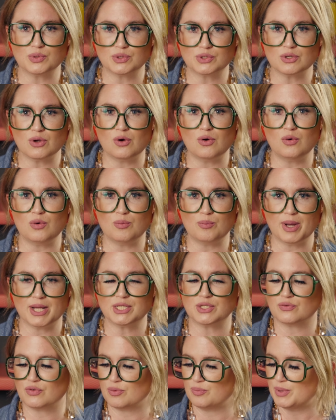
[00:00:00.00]
so
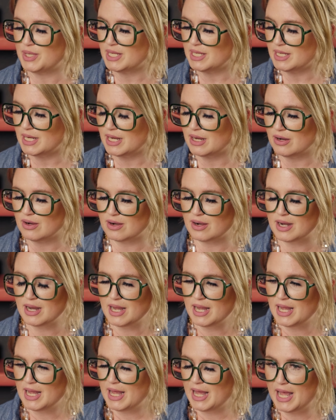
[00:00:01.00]
much for being here,
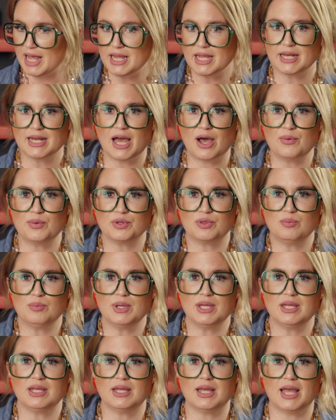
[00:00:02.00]
hanging out with
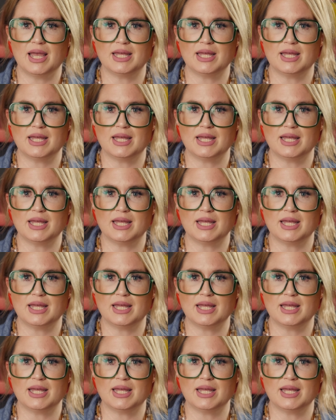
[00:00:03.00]
me.